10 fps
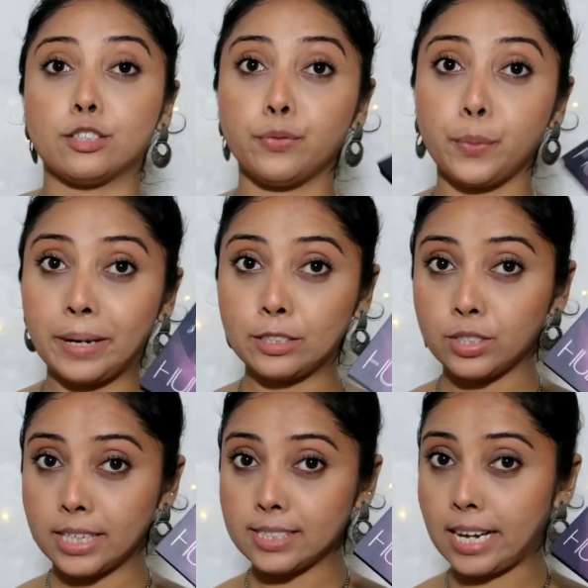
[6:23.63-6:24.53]
So for my
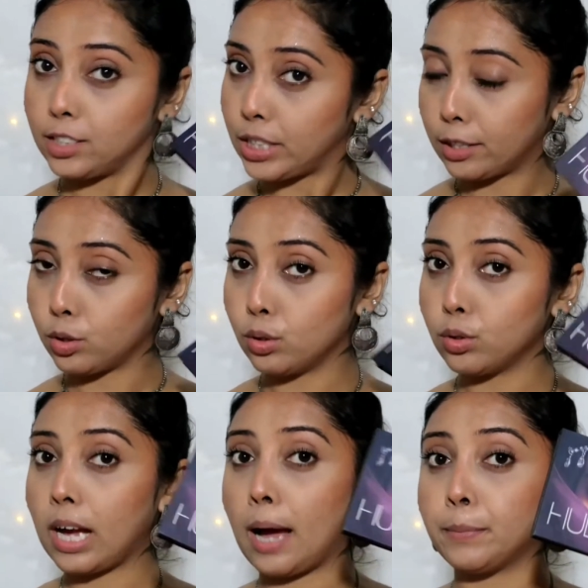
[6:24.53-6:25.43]
today's eyeshadow
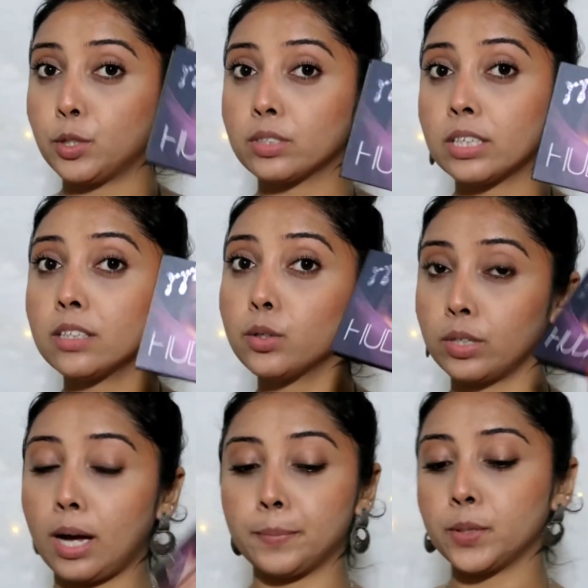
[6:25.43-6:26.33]
look, I'm using the
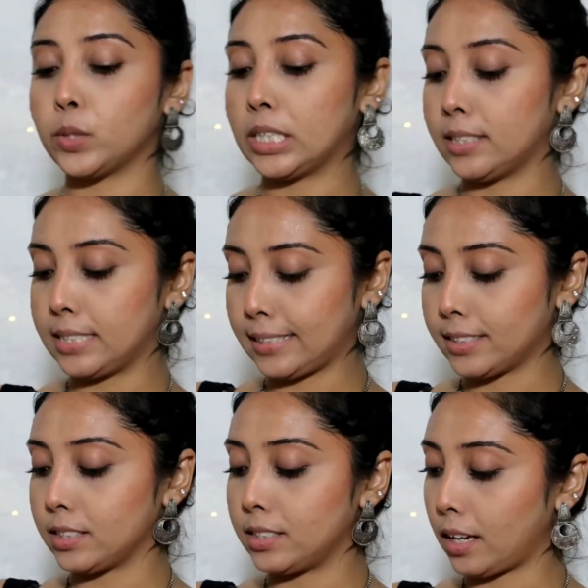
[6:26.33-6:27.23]
Huda Beauty
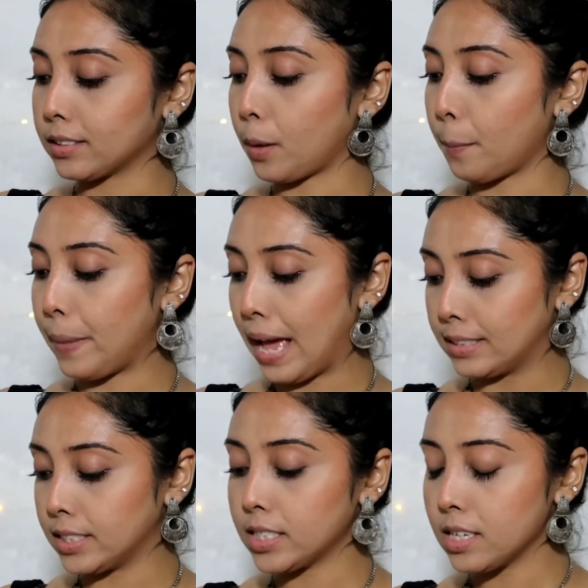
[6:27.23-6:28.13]
Desert Dusk
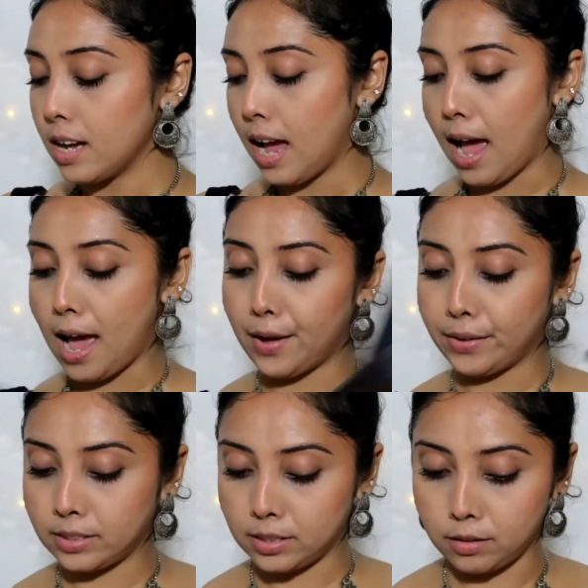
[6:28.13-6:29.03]
palette,
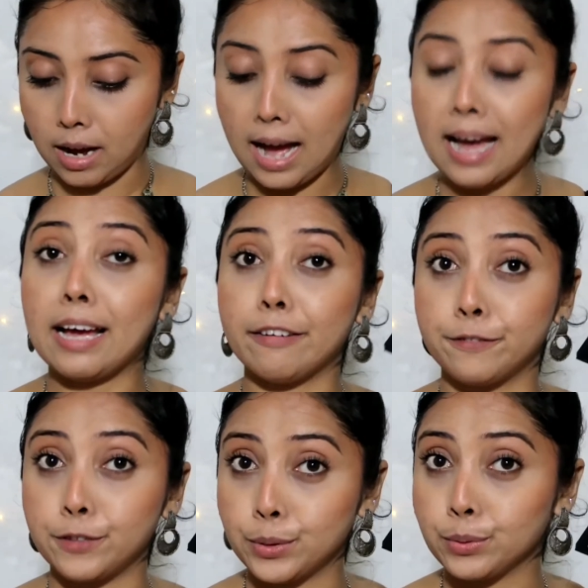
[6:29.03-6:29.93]
and I
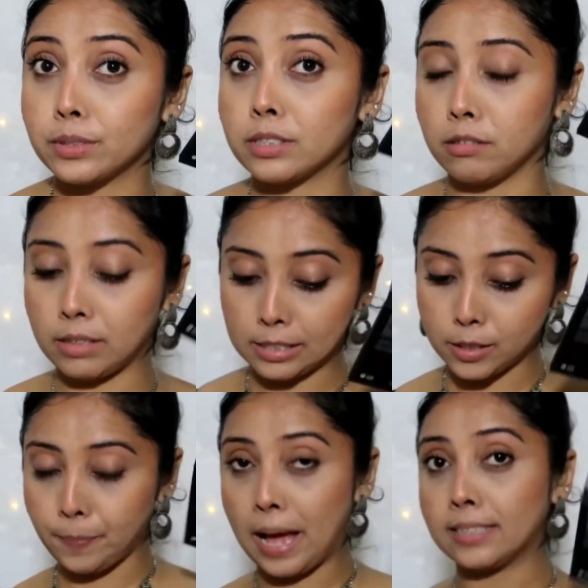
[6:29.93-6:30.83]
have used
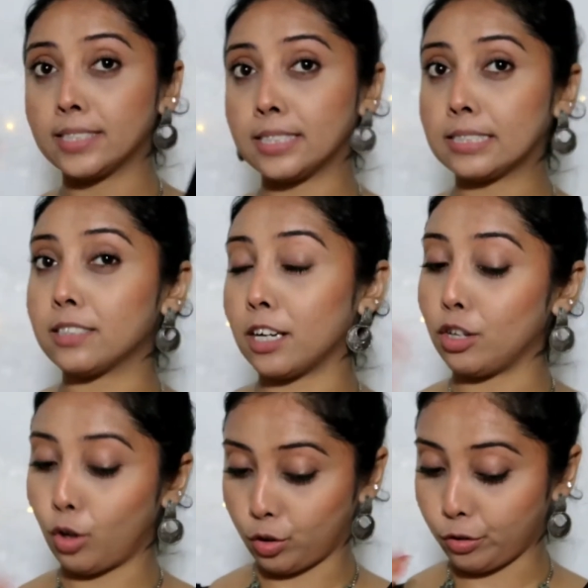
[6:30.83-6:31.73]
this palette in a
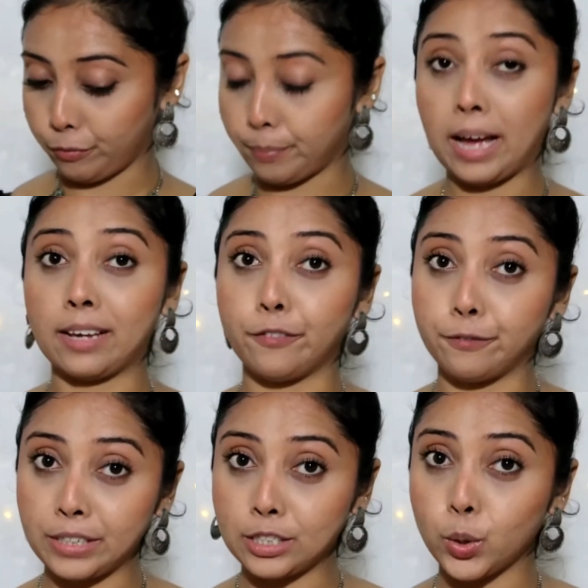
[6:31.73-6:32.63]
lot of my
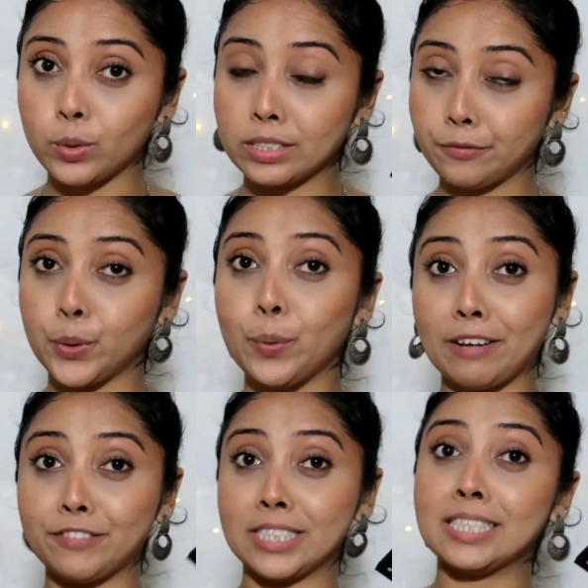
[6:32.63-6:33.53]
videos if you
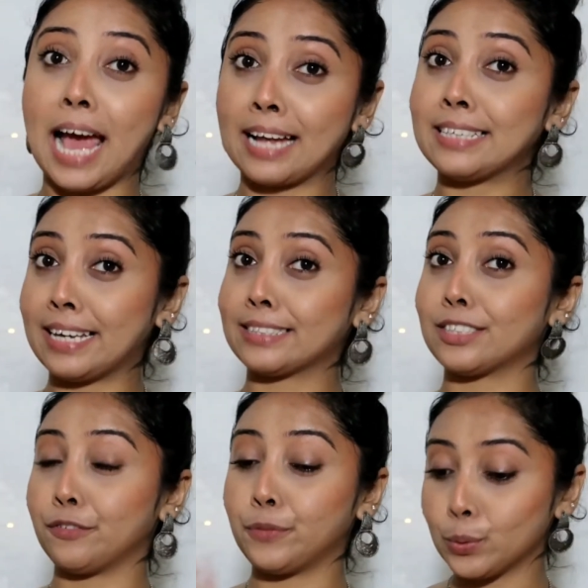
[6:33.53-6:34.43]
have seen. And
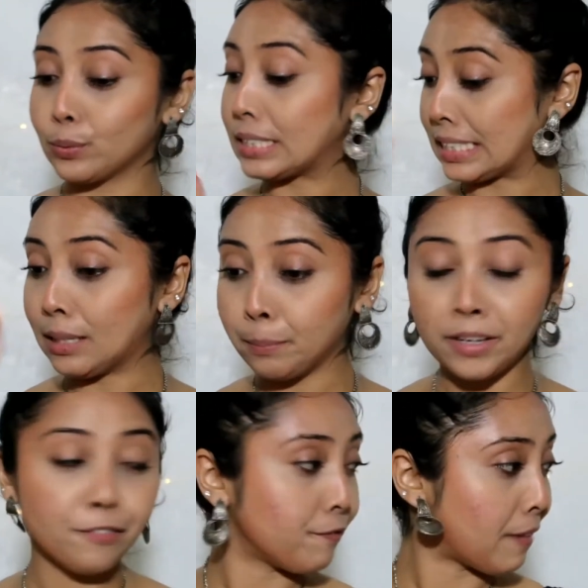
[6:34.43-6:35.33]
yes, if you see
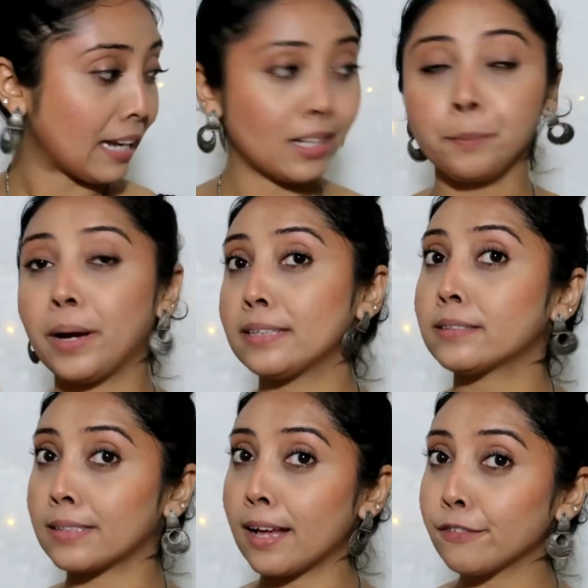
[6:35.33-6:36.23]
me fanning
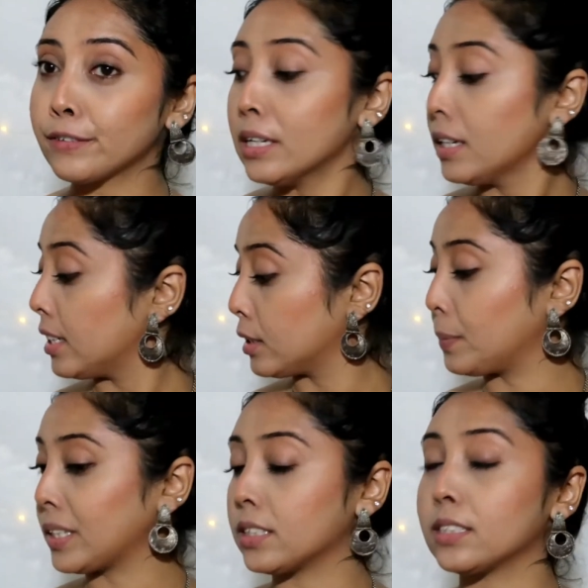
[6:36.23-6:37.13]
myself, it's
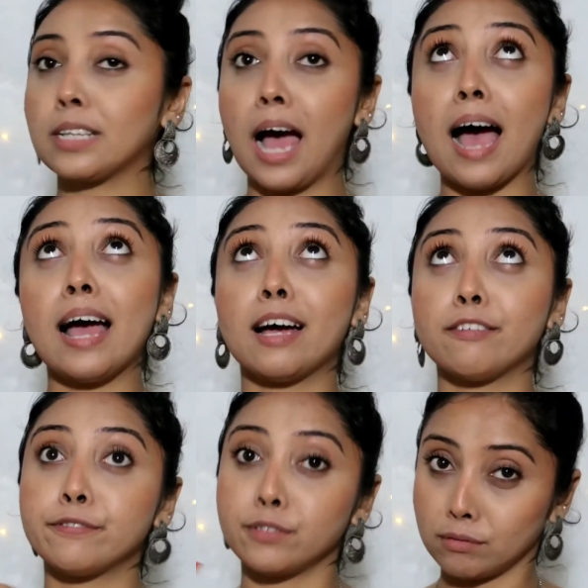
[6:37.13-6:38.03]
because I
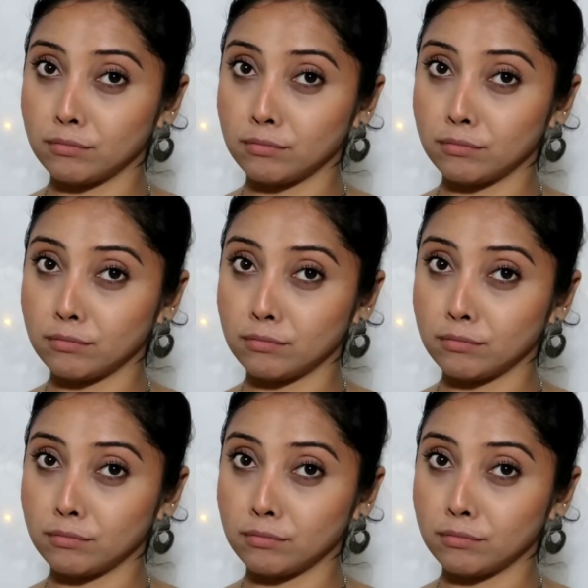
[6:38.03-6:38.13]
have